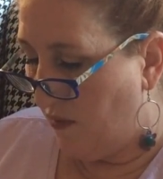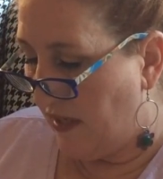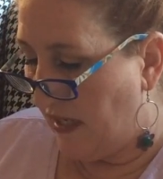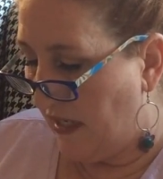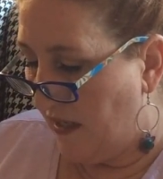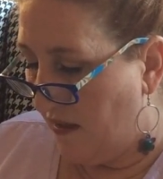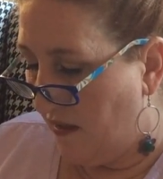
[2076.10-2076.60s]
will
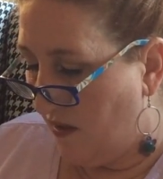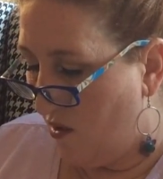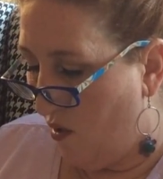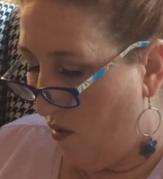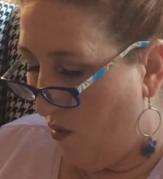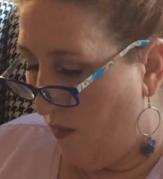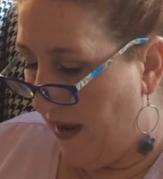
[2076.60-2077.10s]
heal and
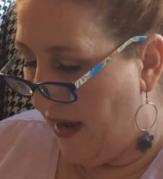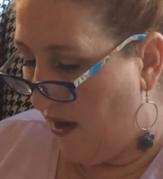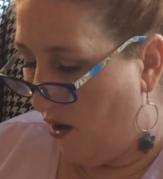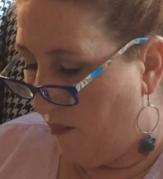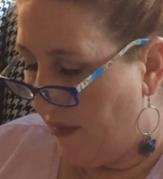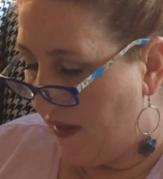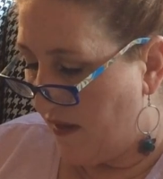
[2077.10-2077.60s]
go away. I
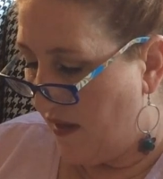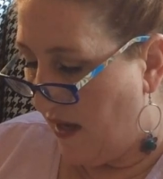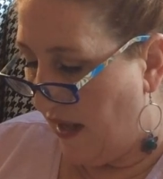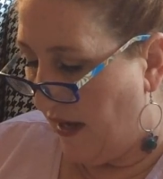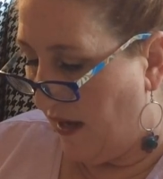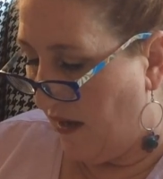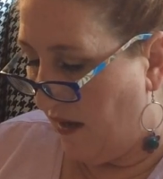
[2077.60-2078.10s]
hope it's not
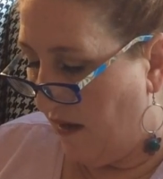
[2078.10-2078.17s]
like